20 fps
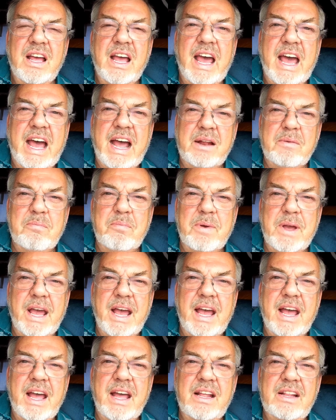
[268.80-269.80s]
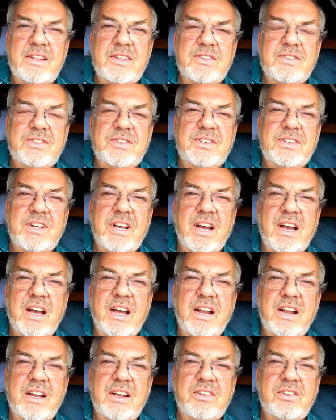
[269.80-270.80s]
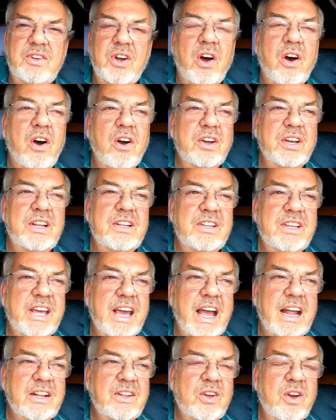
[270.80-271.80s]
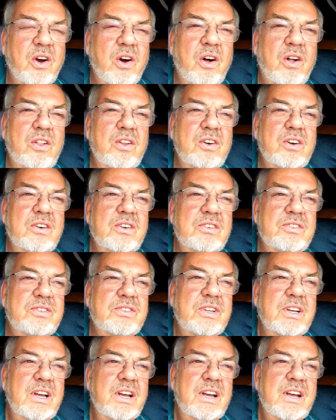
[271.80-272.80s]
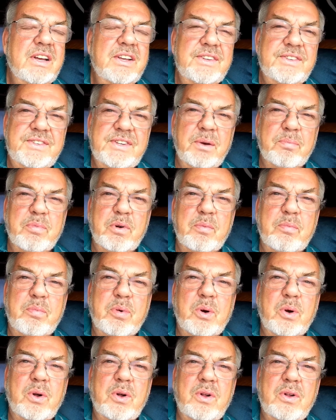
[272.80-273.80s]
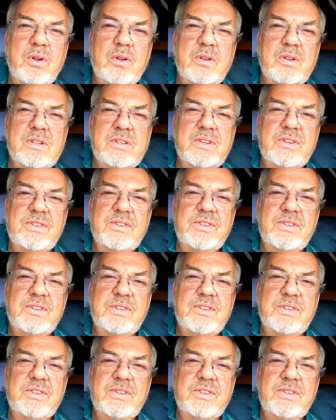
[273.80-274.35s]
hat bands, dog and cat collars, zipper pulls,